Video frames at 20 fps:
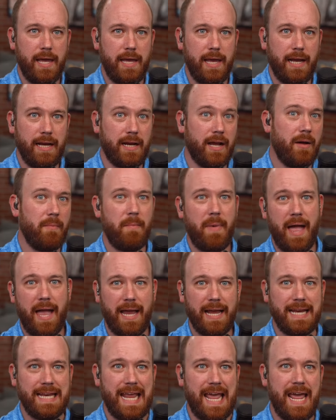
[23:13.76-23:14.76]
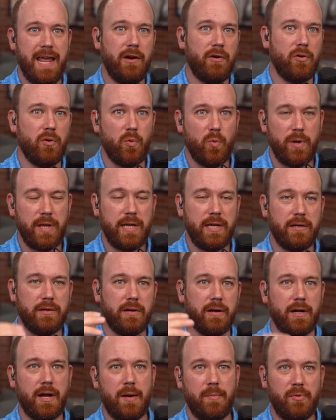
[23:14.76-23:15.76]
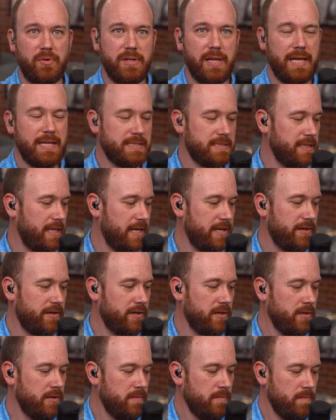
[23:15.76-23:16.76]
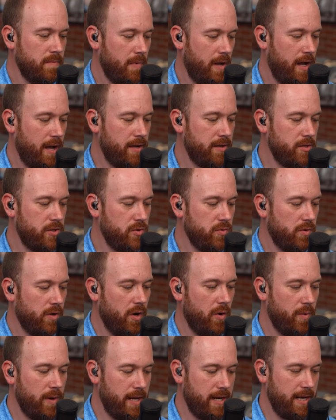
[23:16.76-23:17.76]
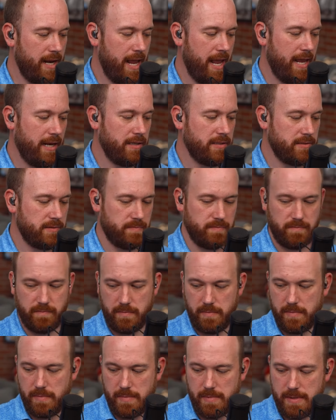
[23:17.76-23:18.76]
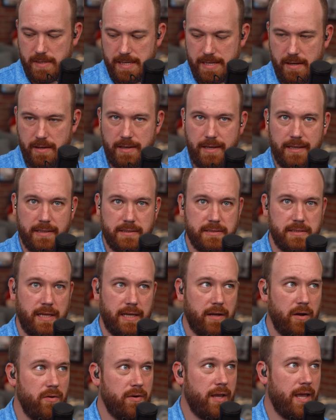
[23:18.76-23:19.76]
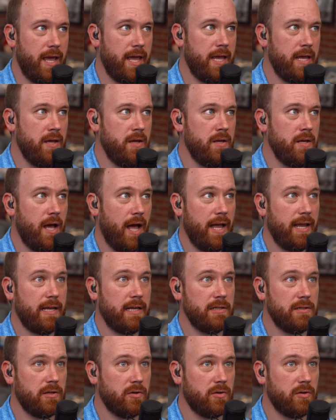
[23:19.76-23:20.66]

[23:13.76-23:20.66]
and come back a day or a week or a couple days later, you go in and it's like, okay, I can look